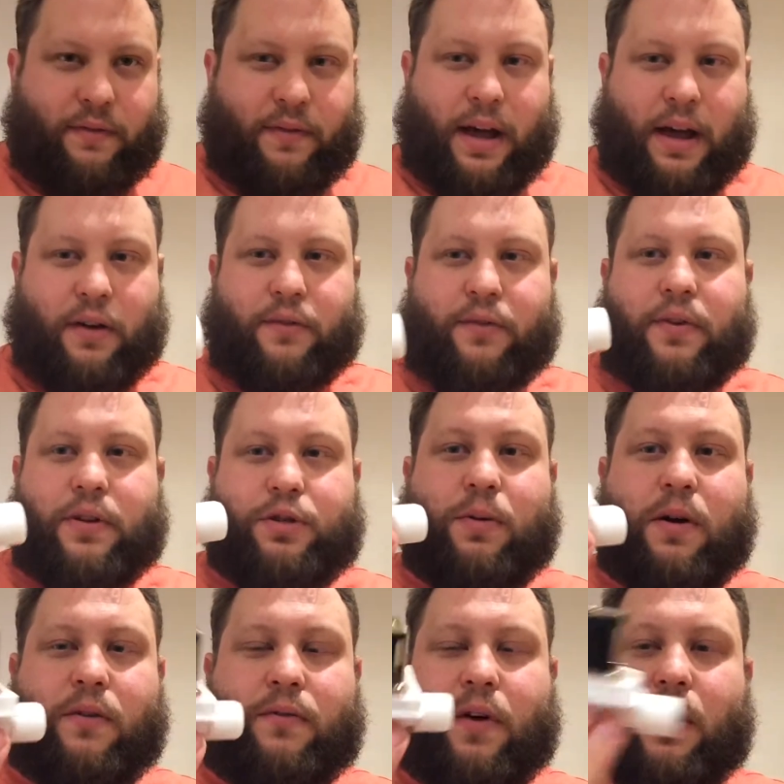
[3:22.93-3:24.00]
valve,
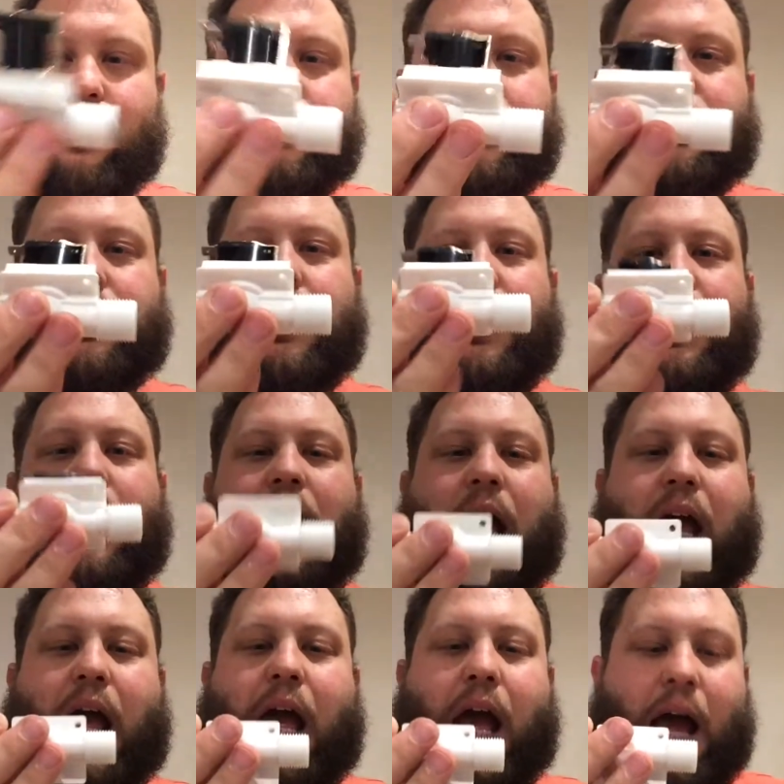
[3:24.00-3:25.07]
12 volts.
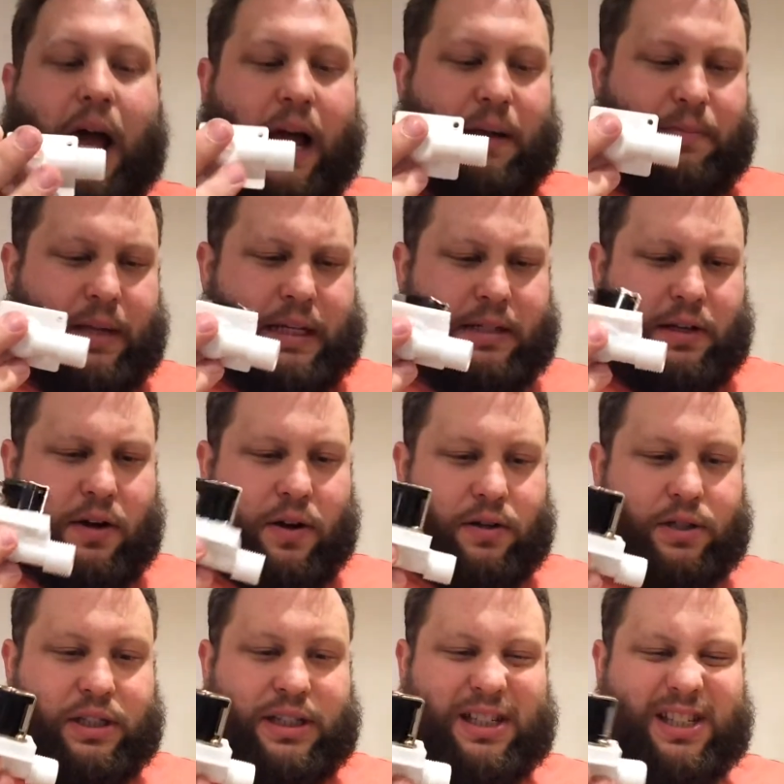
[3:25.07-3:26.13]
These
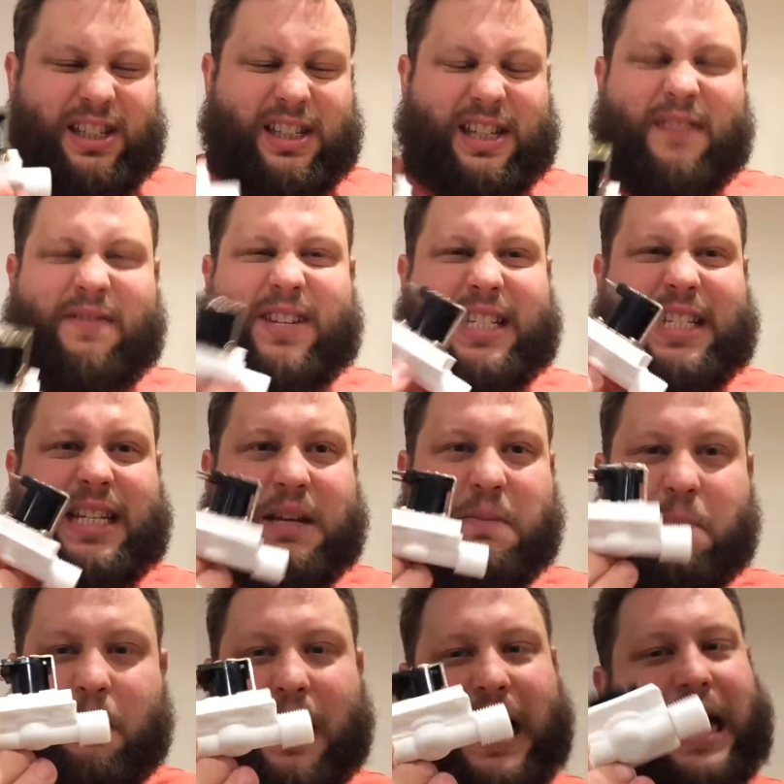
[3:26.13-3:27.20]
cost
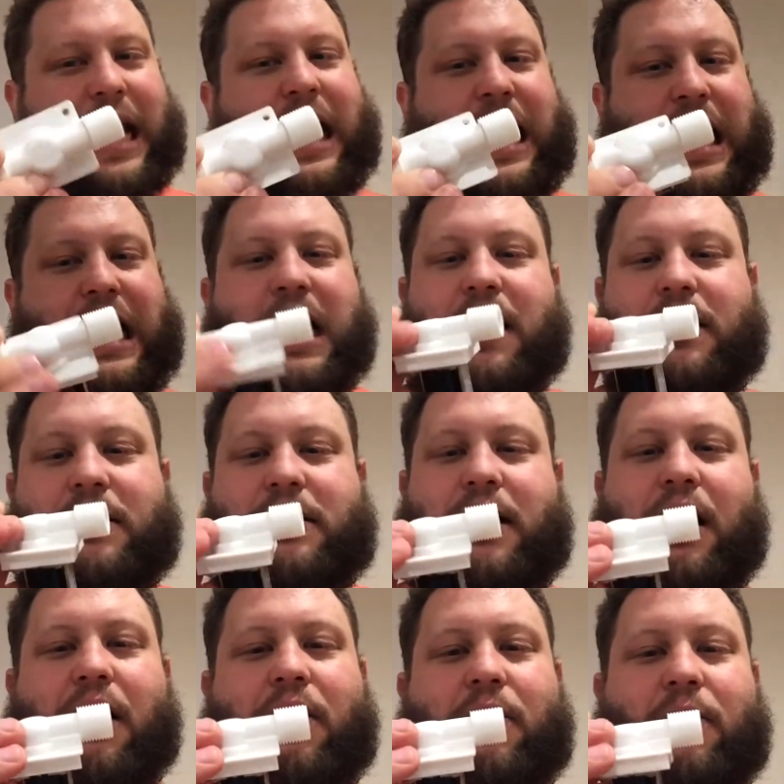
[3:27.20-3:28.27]
70p,
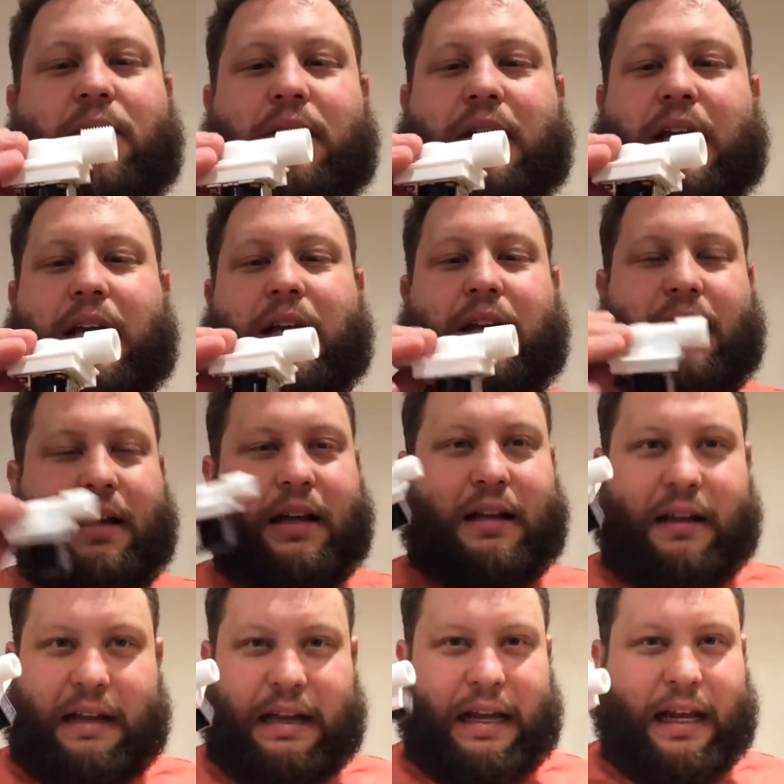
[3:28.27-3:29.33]
so
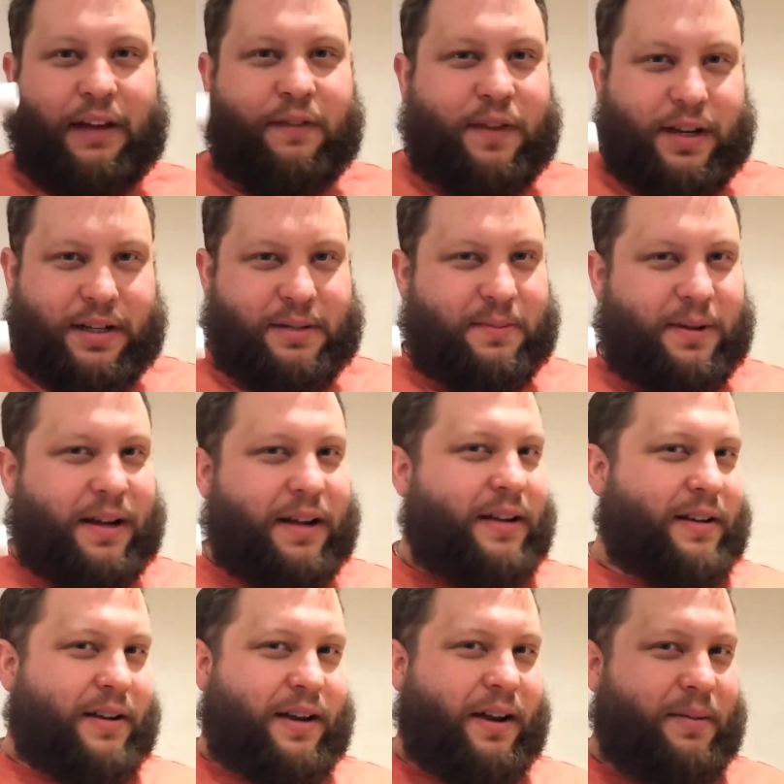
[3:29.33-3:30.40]
if it doesn't
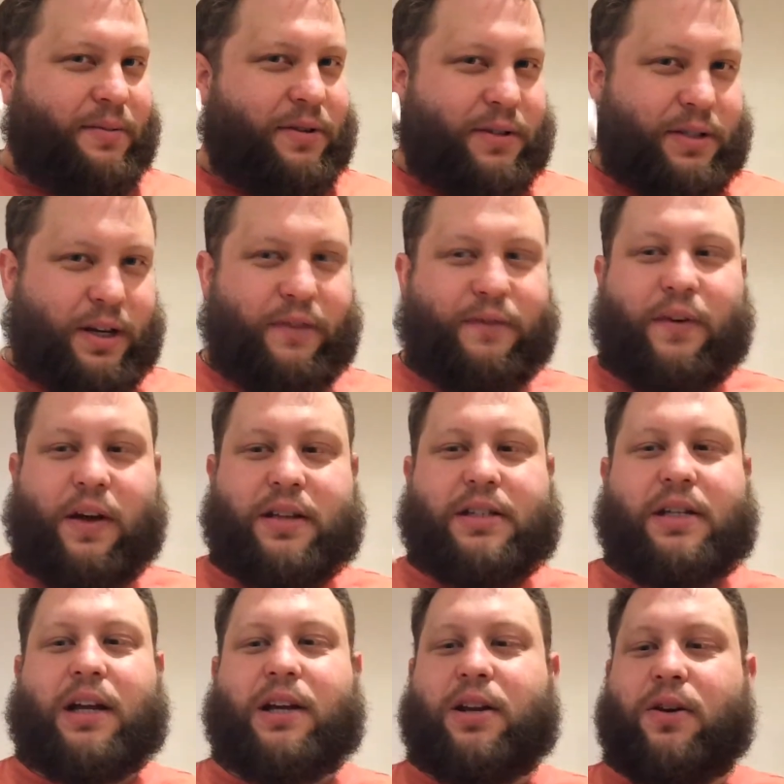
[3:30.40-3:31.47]
work, I'm not too
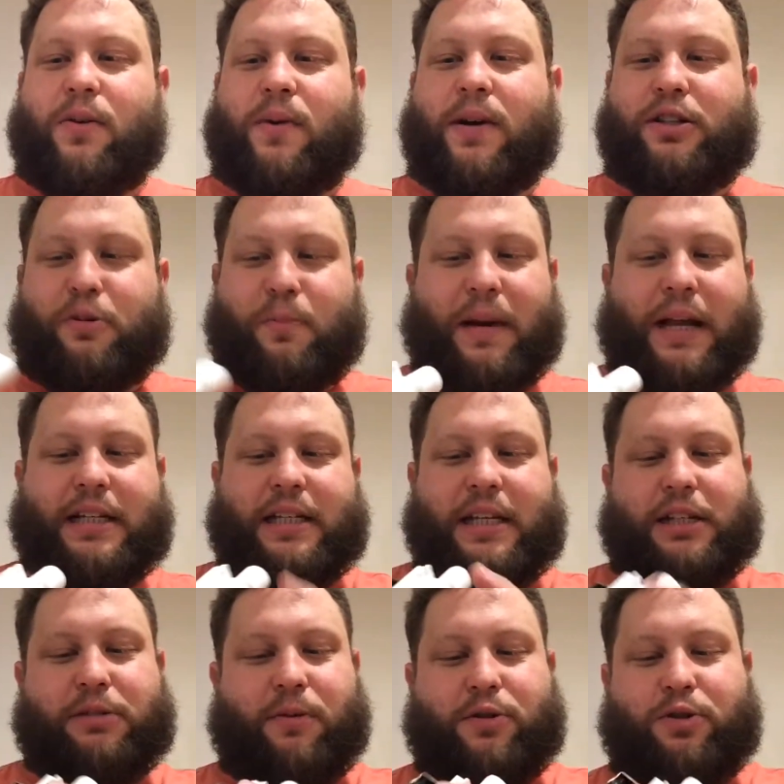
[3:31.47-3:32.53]
fussed. I can always replace
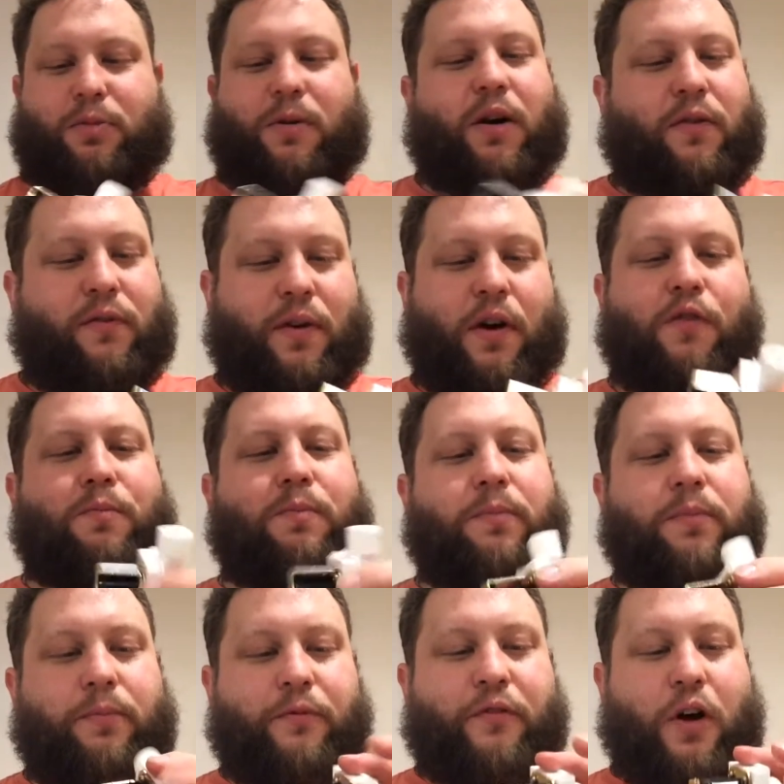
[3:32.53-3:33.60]
these with 12
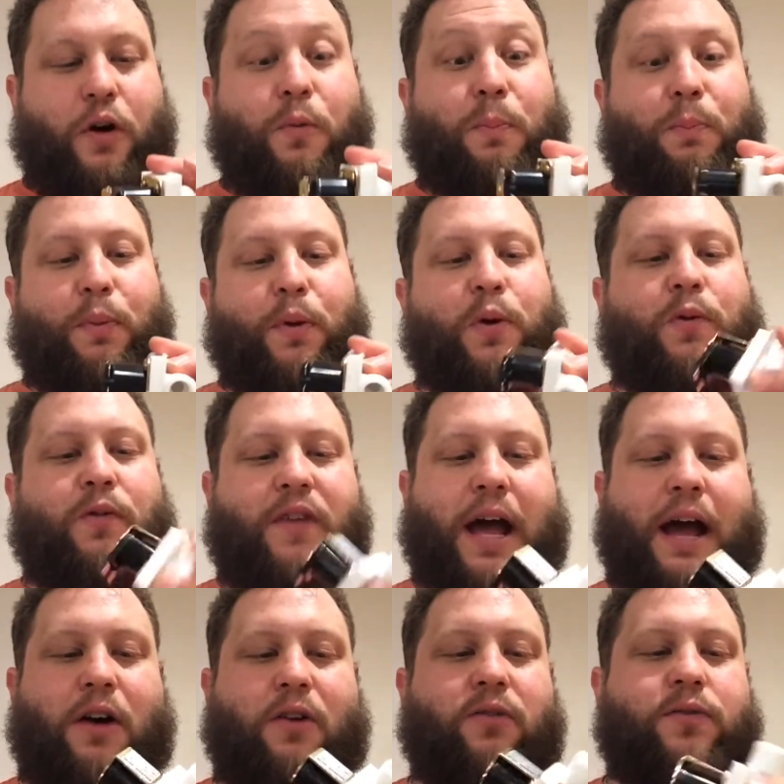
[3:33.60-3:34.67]
volt ball
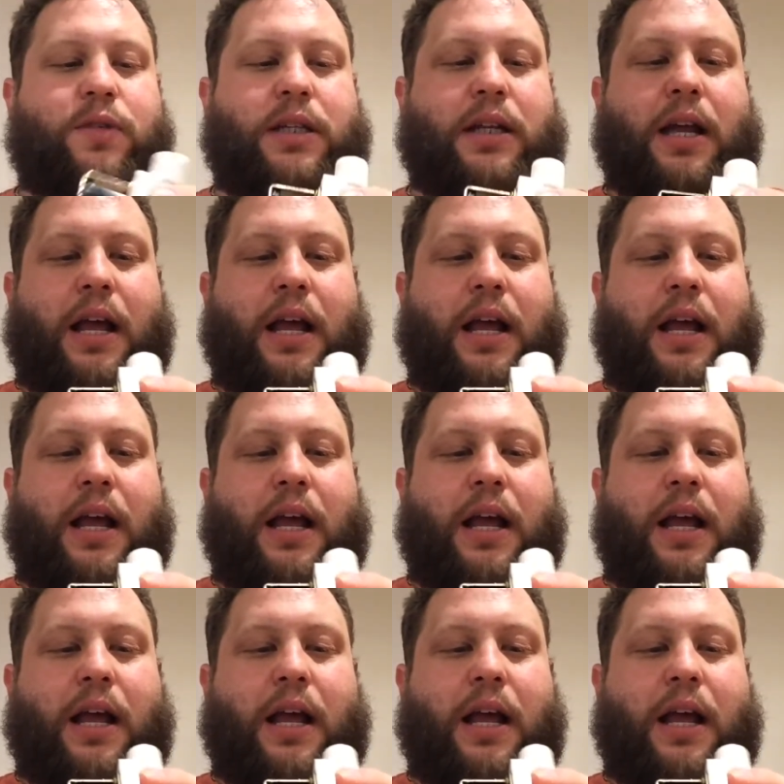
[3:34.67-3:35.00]
valves.